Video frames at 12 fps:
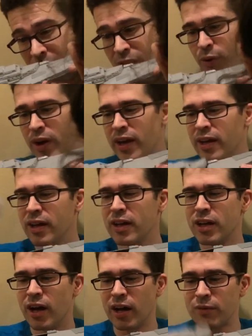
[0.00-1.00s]
by the way,
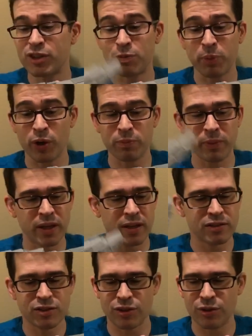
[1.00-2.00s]
uh, spurred
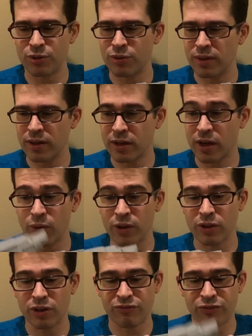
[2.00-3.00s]
me to uh, go
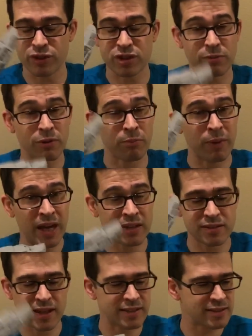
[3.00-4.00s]
and look for some
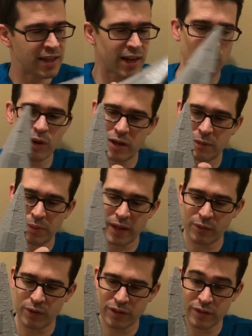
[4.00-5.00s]
command sets that I wanted to
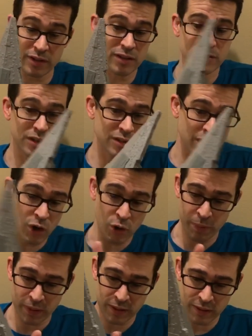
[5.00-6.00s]
play with to, to, to
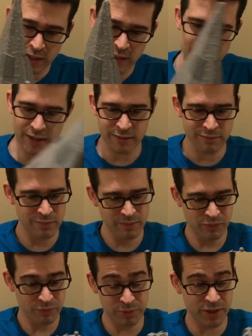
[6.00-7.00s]
open and, and, and,
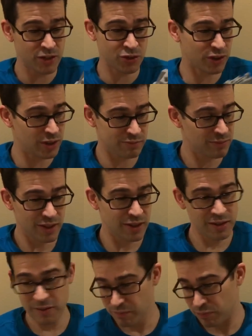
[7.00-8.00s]
potentially
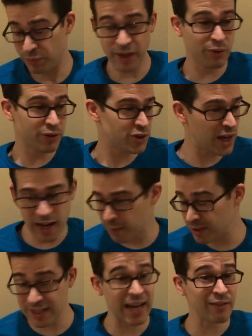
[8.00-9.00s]
play with Jedi
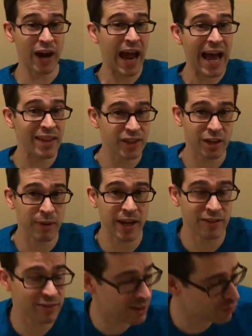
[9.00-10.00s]
because I never had the
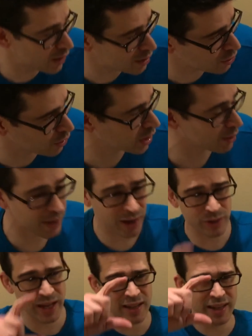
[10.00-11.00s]
command sets when I was growing up. I
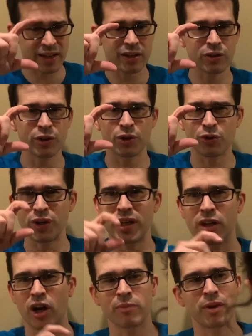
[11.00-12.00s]
only had like little
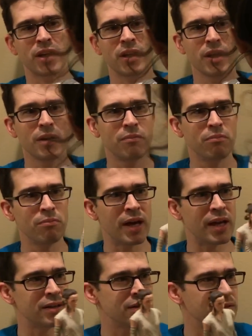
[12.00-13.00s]
green army
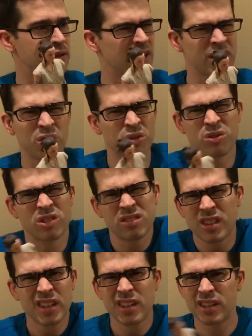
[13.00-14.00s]
men, and those are
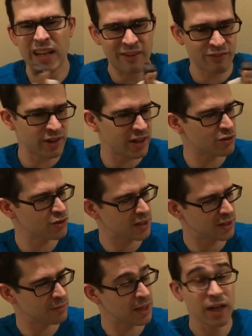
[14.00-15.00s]
not very
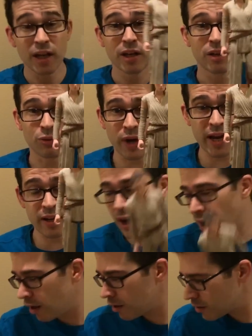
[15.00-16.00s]
interesting to me. Rey
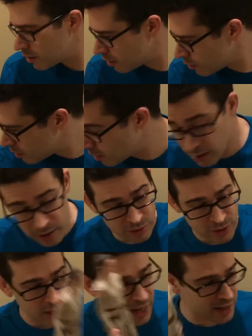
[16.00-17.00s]
doll, uh,
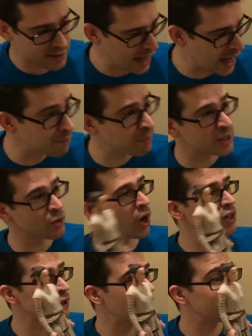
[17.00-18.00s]
Jedi has had, but you
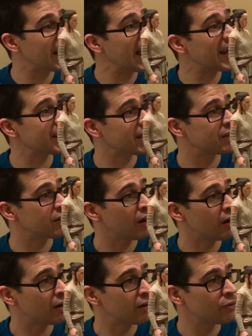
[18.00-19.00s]
also have an Anakin
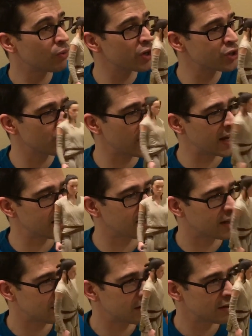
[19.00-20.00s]
doll. Where's your
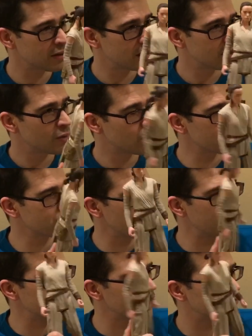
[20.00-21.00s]
Anakin? Where's your
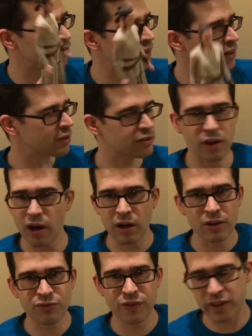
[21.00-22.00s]
Anakin figure?
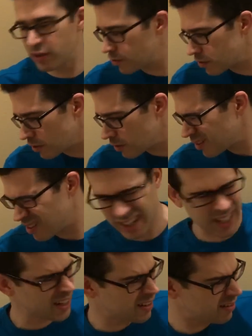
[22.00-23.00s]
Dolls, figures, they're, they're
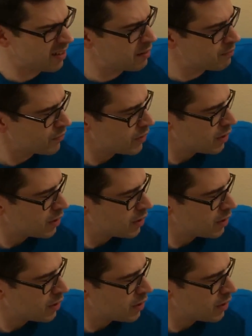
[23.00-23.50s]
kind of the same.